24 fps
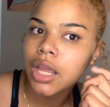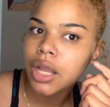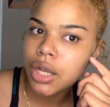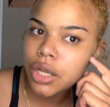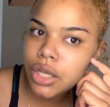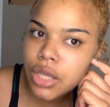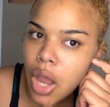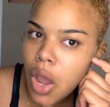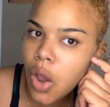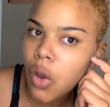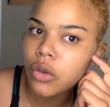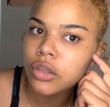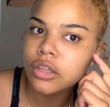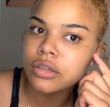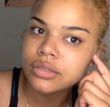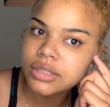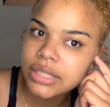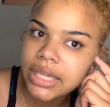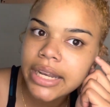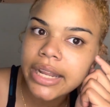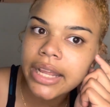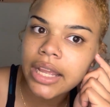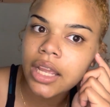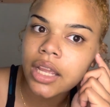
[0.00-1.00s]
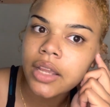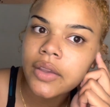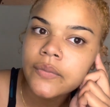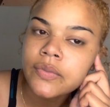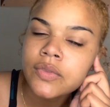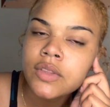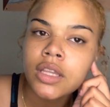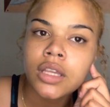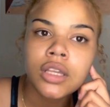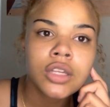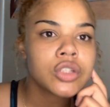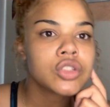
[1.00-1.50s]
no, you didn't.
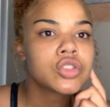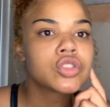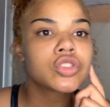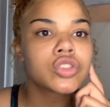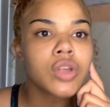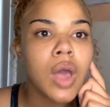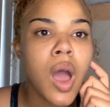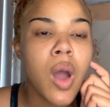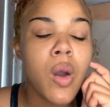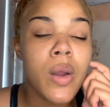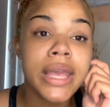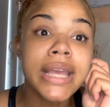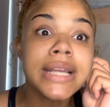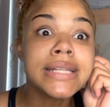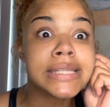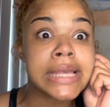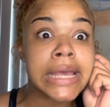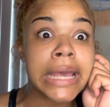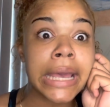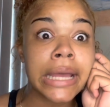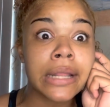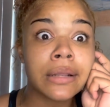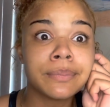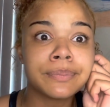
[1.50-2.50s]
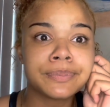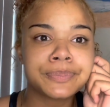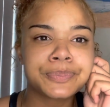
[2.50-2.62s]
So he did.